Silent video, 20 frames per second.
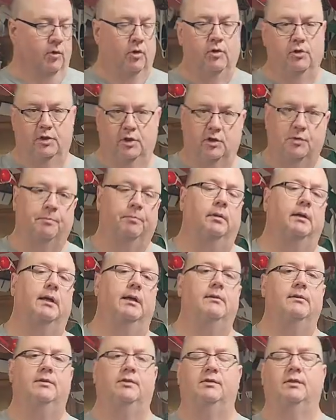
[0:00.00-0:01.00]
who just
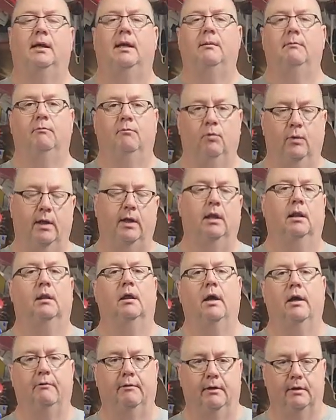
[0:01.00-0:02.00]
played the same winning
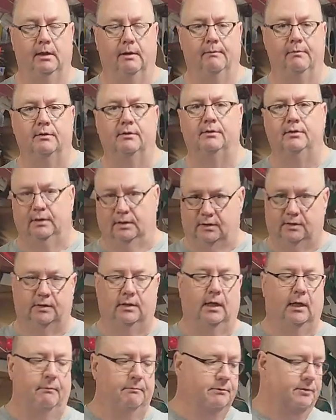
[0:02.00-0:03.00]
lottery number six
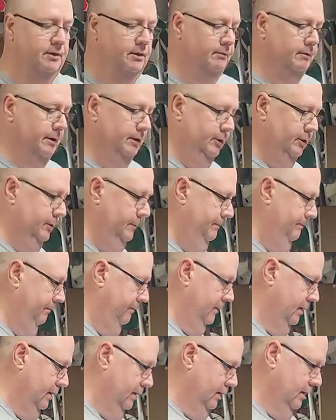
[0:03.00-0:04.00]
times in a row.
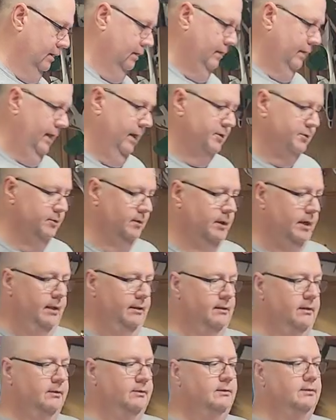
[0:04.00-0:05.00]
That's
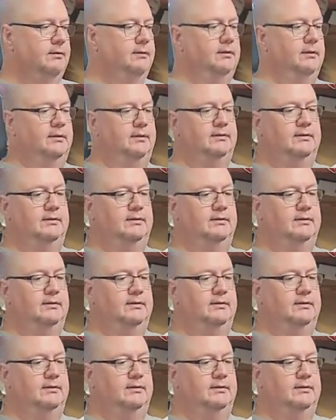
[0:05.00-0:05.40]
right, this is the